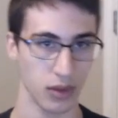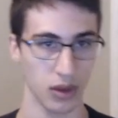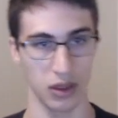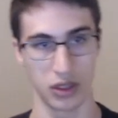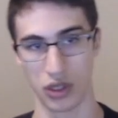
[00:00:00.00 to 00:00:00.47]

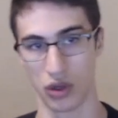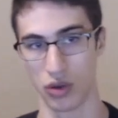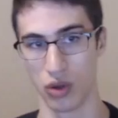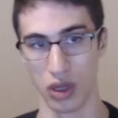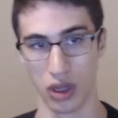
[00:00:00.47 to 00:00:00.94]

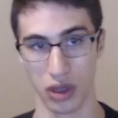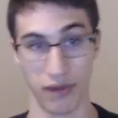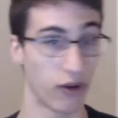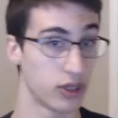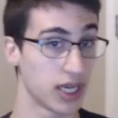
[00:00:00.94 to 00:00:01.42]
So the
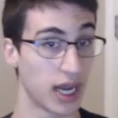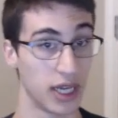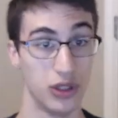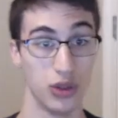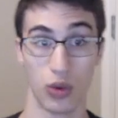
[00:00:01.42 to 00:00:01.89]
first thing I
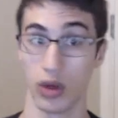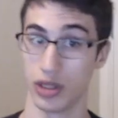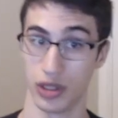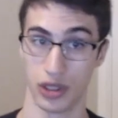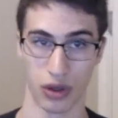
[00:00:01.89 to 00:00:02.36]
do want
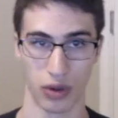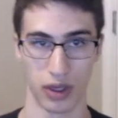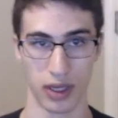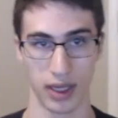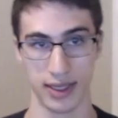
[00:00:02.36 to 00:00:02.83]
to show
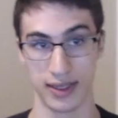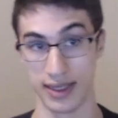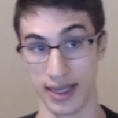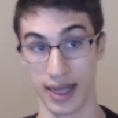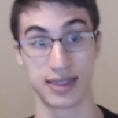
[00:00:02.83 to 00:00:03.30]
is that
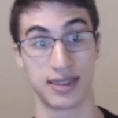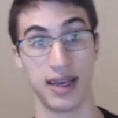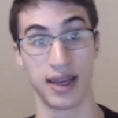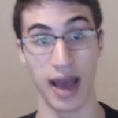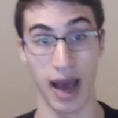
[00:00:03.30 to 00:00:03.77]
Death
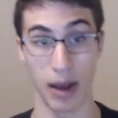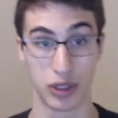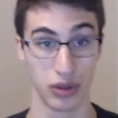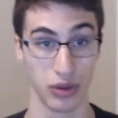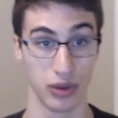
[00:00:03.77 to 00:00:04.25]
Sting
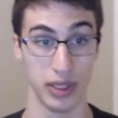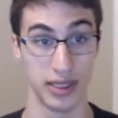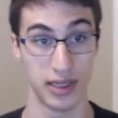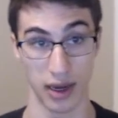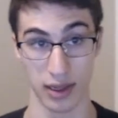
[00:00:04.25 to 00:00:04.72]
absolutely
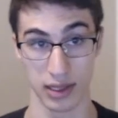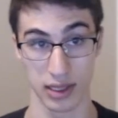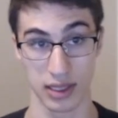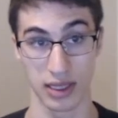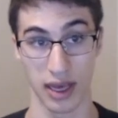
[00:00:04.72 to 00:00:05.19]
does
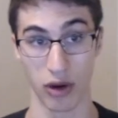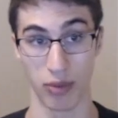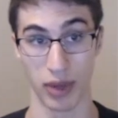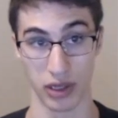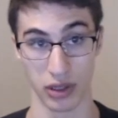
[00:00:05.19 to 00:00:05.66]
scale
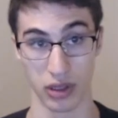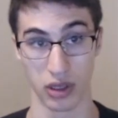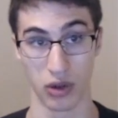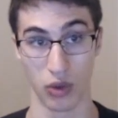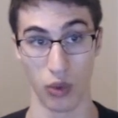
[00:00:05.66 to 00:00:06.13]
better
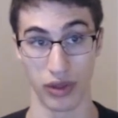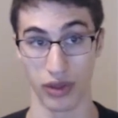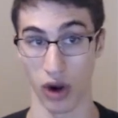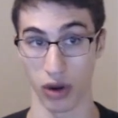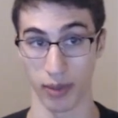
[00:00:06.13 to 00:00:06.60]
with
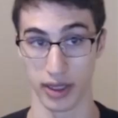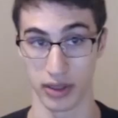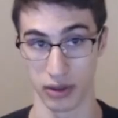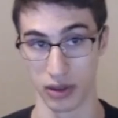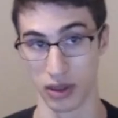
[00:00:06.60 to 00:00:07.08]

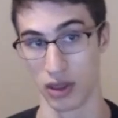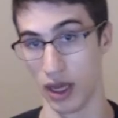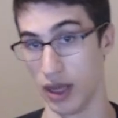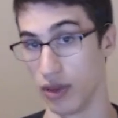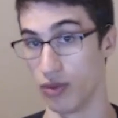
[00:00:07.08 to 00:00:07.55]
Darkmantle.
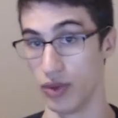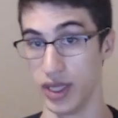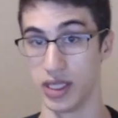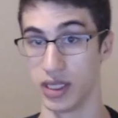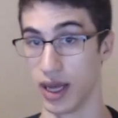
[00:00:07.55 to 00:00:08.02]
And the
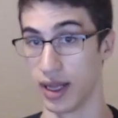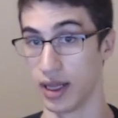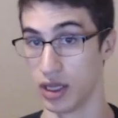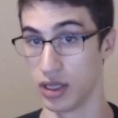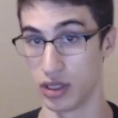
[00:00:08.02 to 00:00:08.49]
reason that
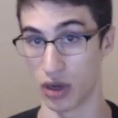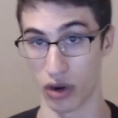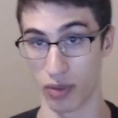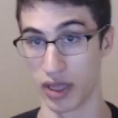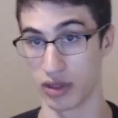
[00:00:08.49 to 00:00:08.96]

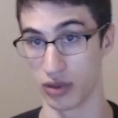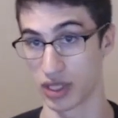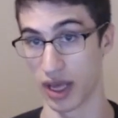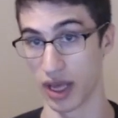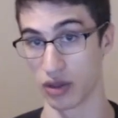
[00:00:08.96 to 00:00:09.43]
Darkmantle
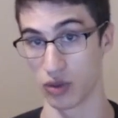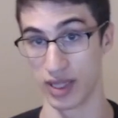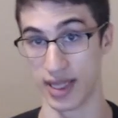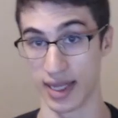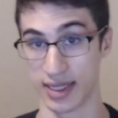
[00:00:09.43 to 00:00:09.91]
scales
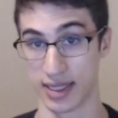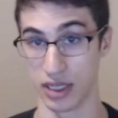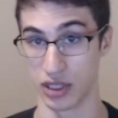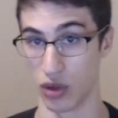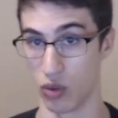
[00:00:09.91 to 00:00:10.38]
with Death
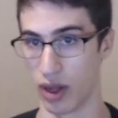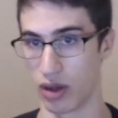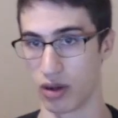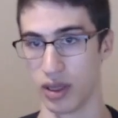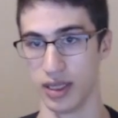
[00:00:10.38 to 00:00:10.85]
Sting so
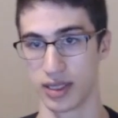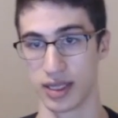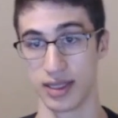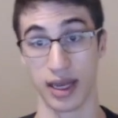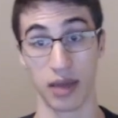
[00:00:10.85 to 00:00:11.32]
well is
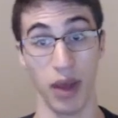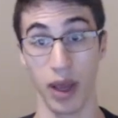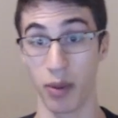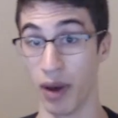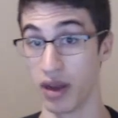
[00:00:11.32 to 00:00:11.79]
because it can
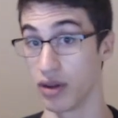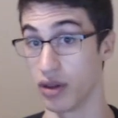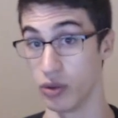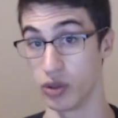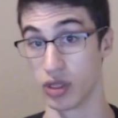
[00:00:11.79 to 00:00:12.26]
make better
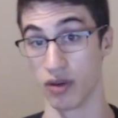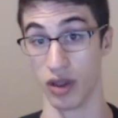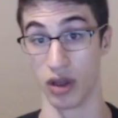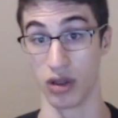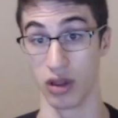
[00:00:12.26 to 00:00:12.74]
use of
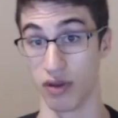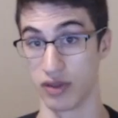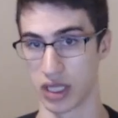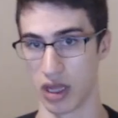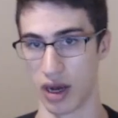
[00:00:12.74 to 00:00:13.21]
the glove
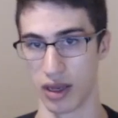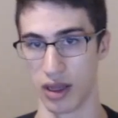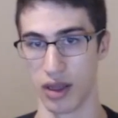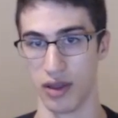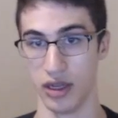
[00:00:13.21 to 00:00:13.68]
slot
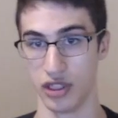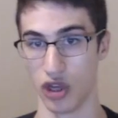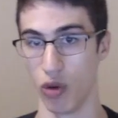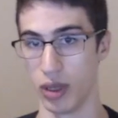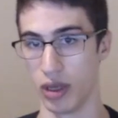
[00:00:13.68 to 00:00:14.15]
that is
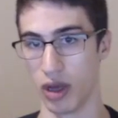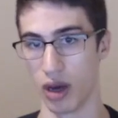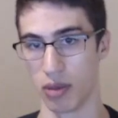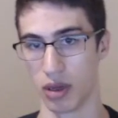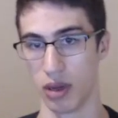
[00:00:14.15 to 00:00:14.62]
opened
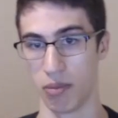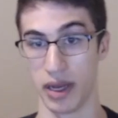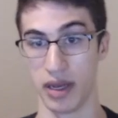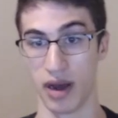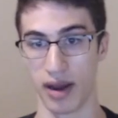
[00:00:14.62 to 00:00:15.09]
up by
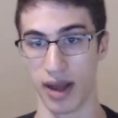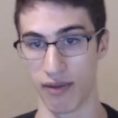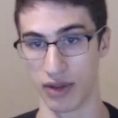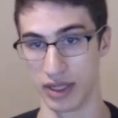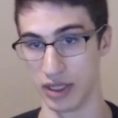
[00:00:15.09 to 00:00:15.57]
not
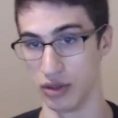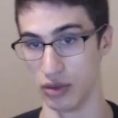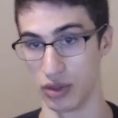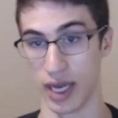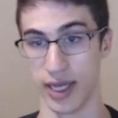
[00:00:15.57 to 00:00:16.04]
having to
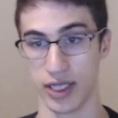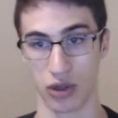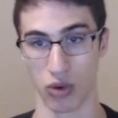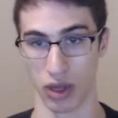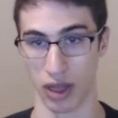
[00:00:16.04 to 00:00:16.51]
use aged
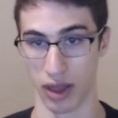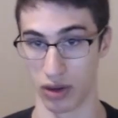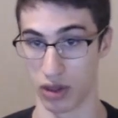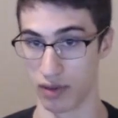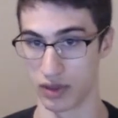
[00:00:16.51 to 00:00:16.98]
coral leather
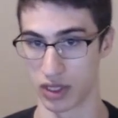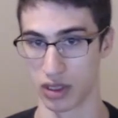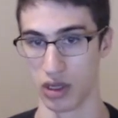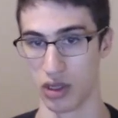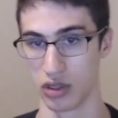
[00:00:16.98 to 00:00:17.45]
gloves.
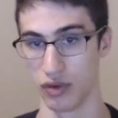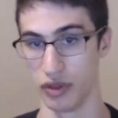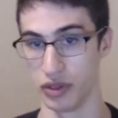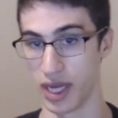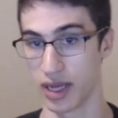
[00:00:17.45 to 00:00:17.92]
So if
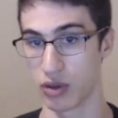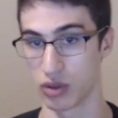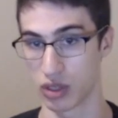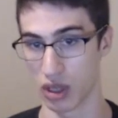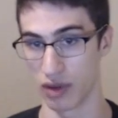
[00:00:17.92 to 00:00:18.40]
you take
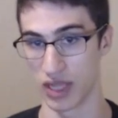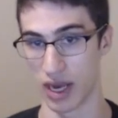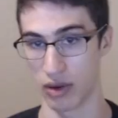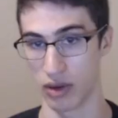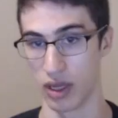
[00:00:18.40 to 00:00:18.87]
those gloves
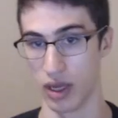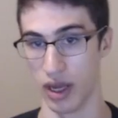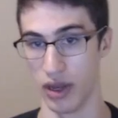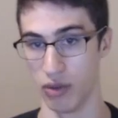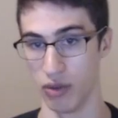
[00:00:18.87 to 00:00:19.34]
out
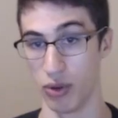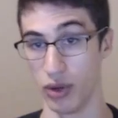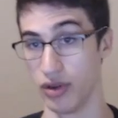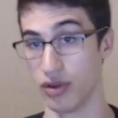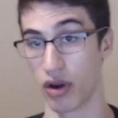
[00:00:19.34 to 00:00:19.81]
and you put
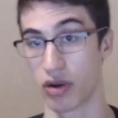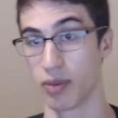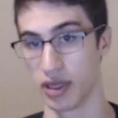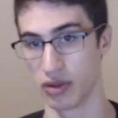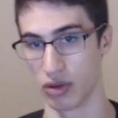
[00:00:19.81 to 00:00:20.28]
in
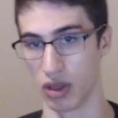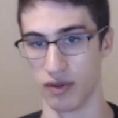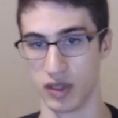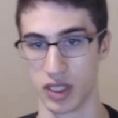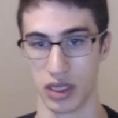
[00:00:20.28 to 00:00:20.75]
Darkmantle
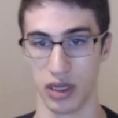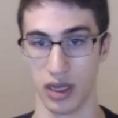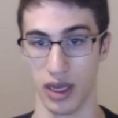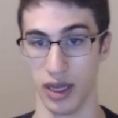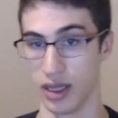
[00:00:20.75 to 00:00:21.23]
gloves,
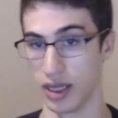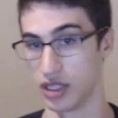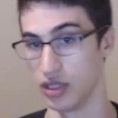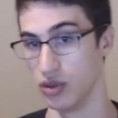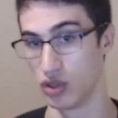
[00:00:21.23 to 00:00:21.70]
it
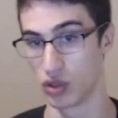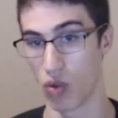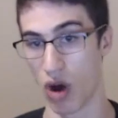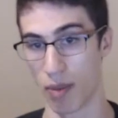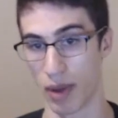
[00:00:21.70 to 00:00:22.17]
lets you
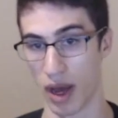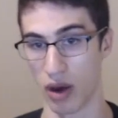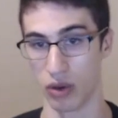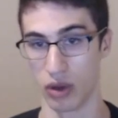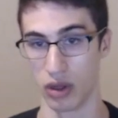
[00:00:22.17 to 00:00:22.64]
swap
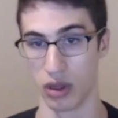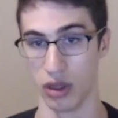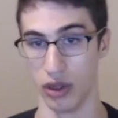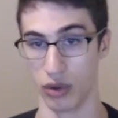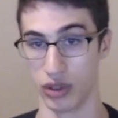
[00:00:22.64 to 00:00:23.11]
out
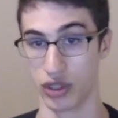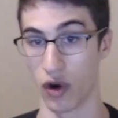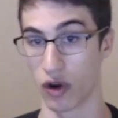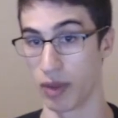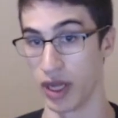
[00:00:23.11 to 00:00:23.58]
your
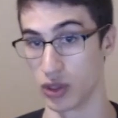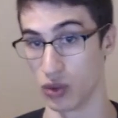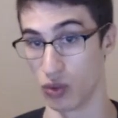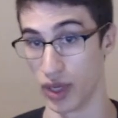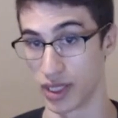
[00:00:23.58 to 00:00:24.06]

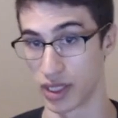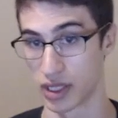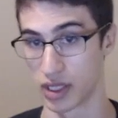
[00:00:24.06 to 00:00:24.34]
Darkmantle wrists